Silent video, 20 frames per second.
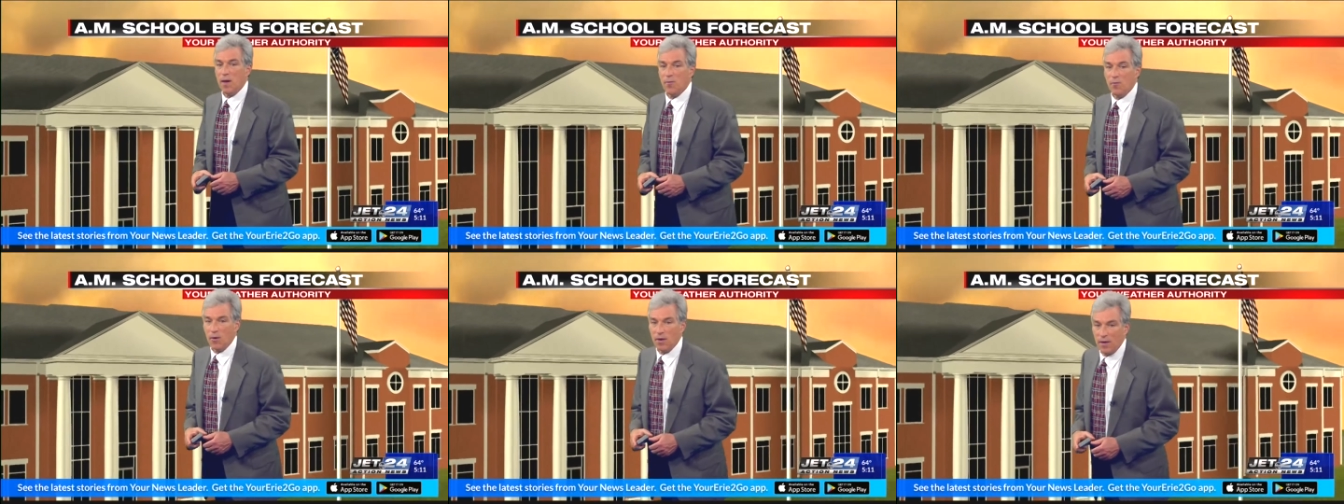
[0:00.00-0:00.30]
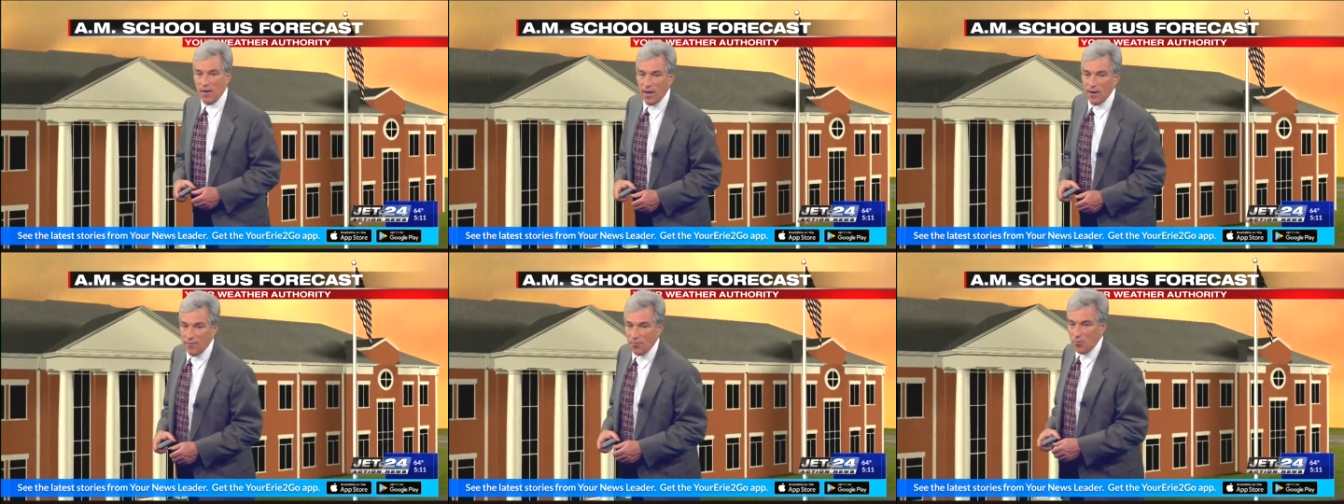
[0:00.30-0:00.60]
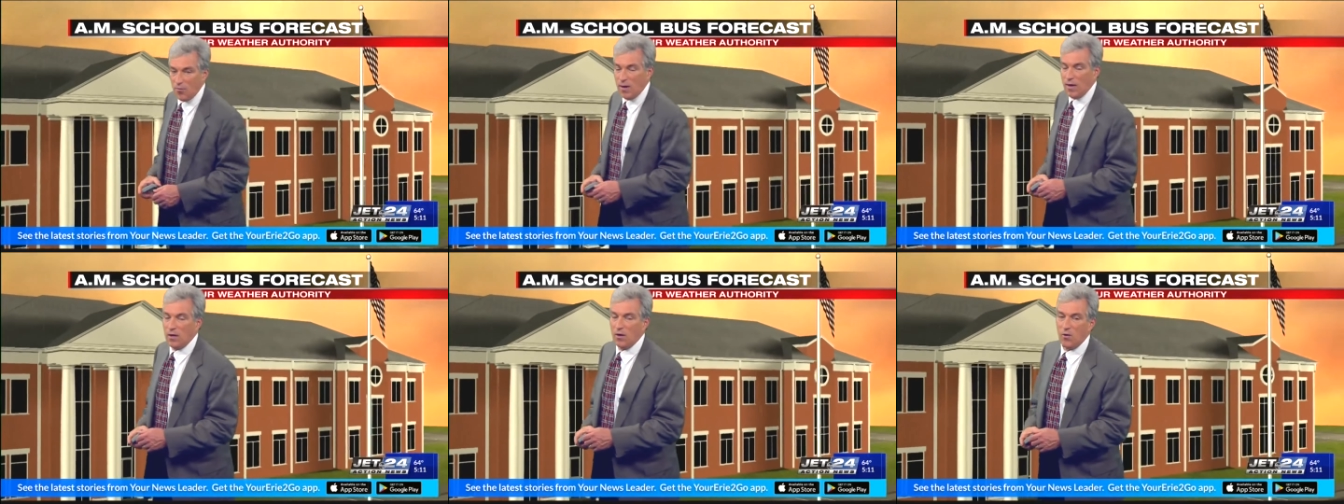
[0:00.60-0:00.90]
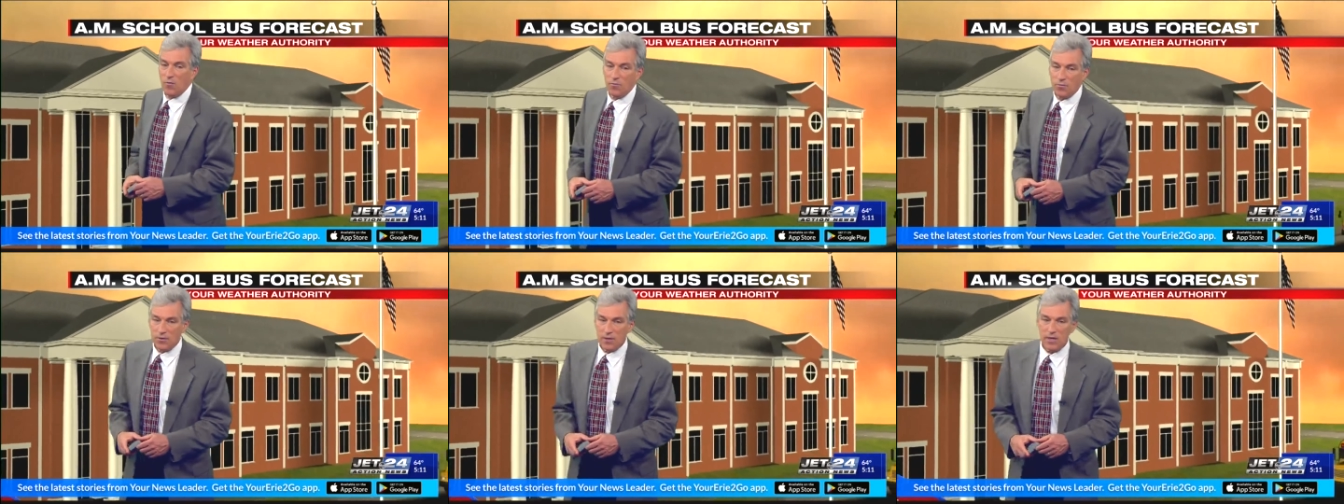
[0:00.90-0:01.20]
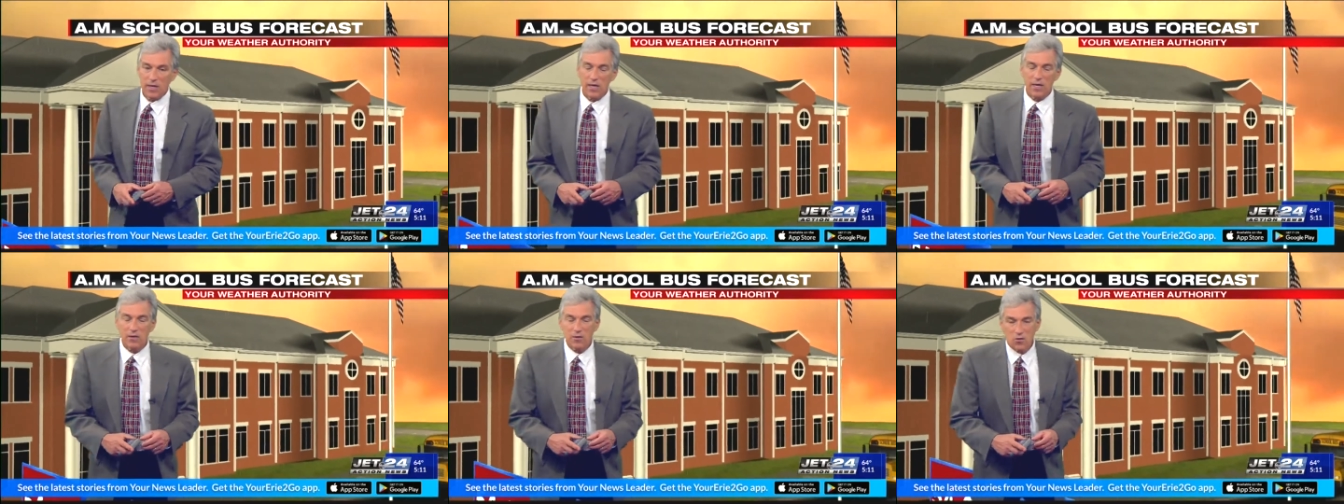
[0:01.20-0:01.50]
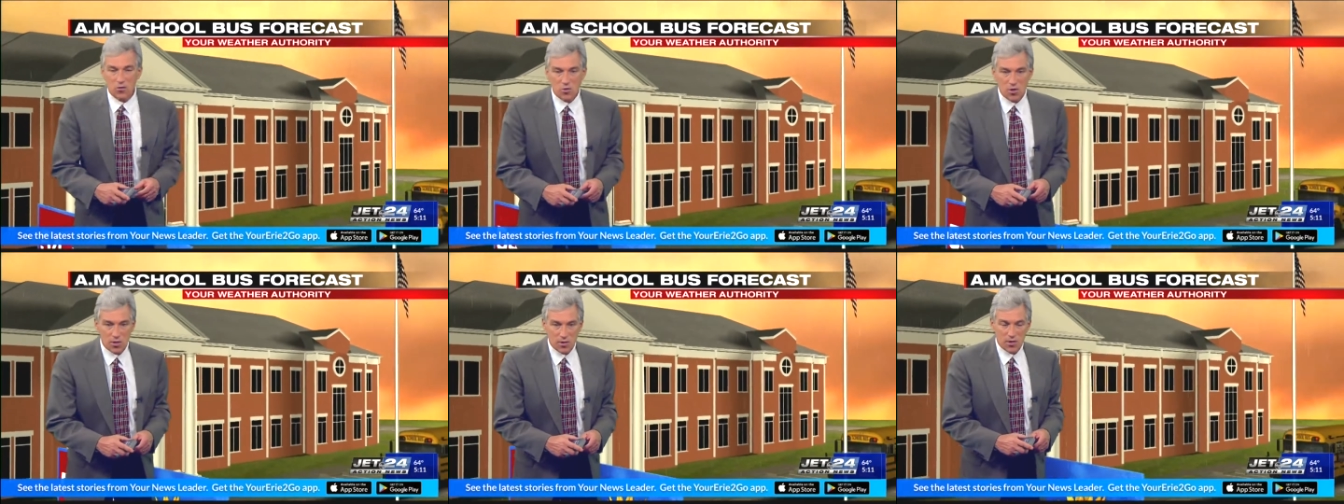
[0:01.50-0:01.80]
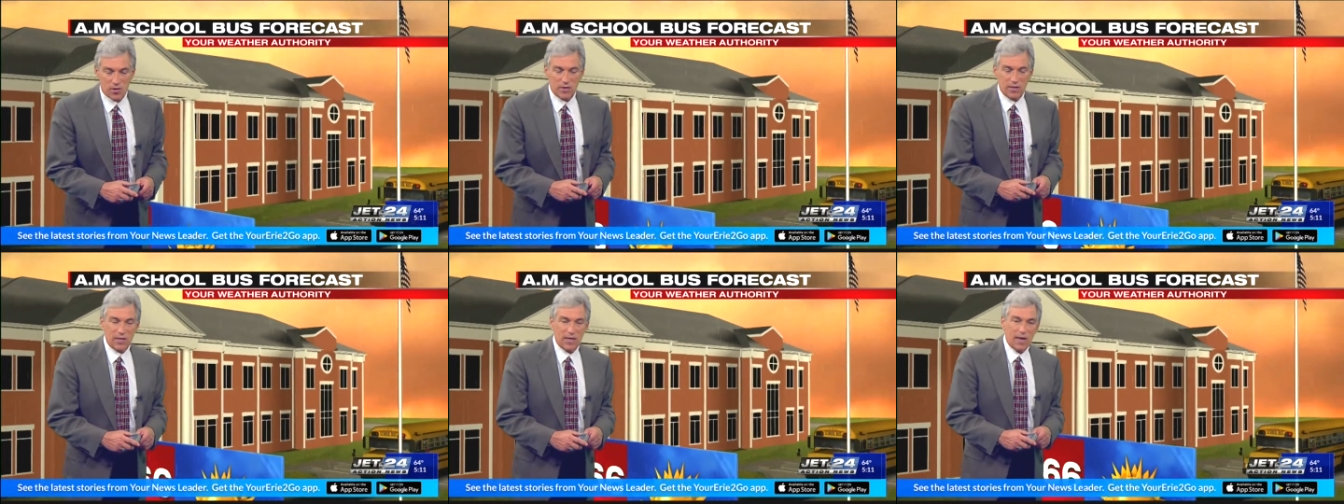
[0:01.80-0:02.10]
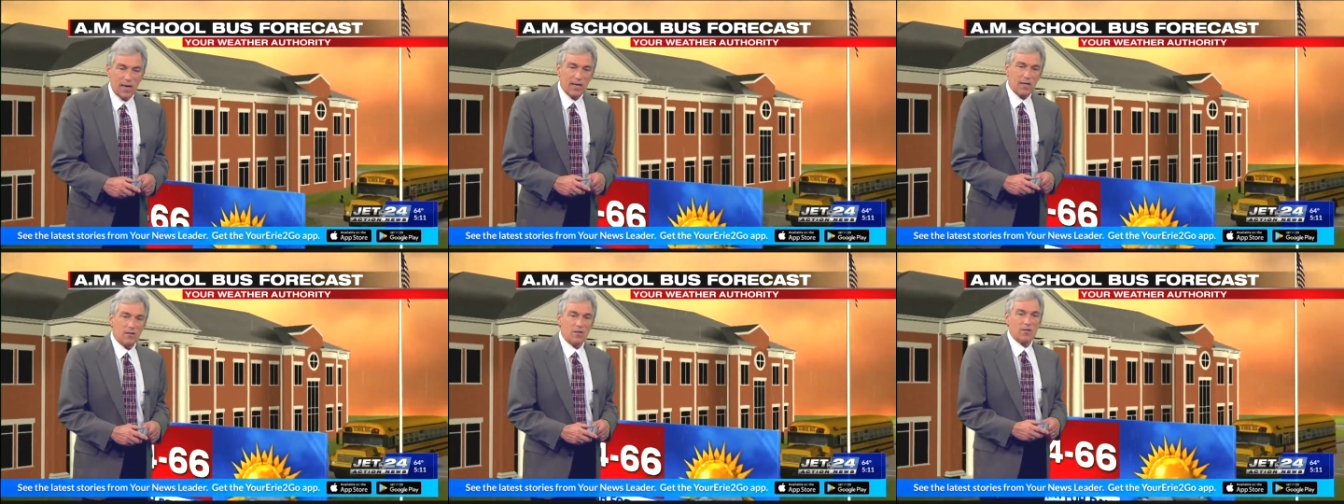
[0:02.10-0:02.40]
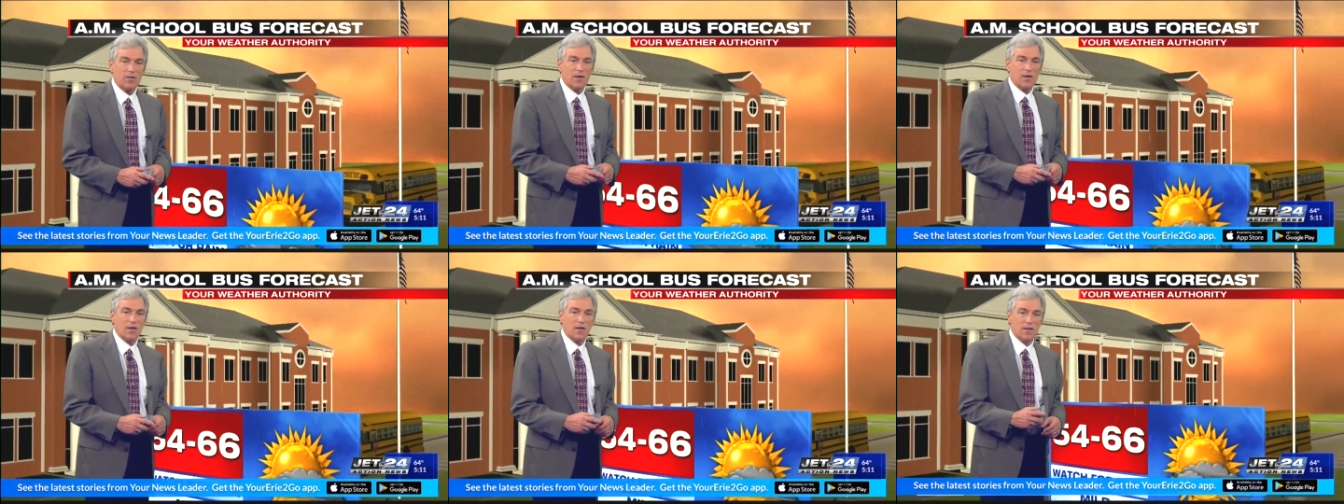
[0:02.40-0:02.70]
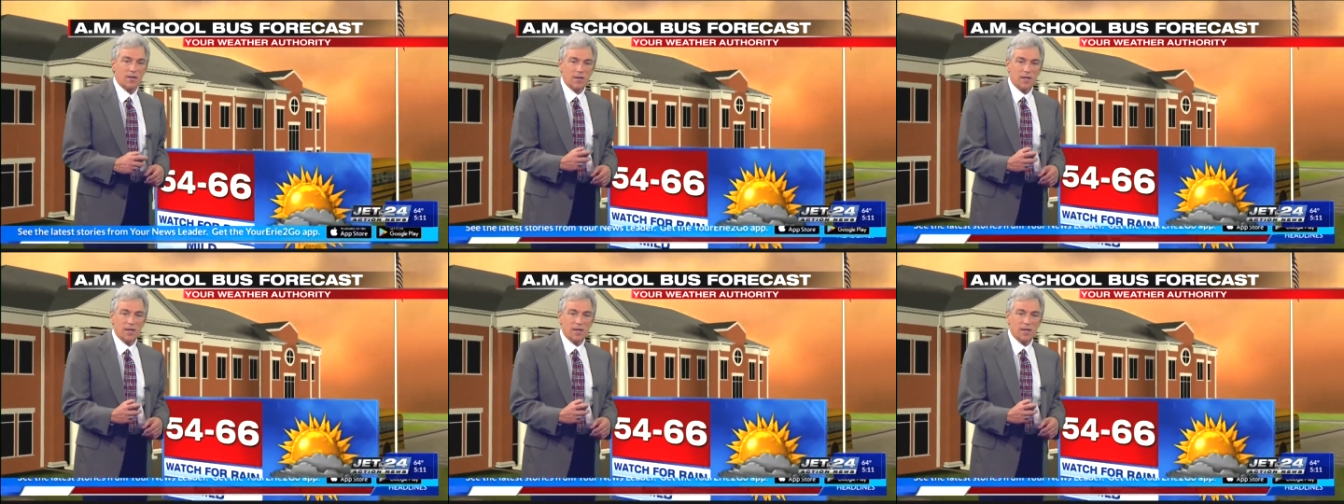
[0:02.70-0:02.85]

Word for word: want to have a raincoat for the kids just in case uh,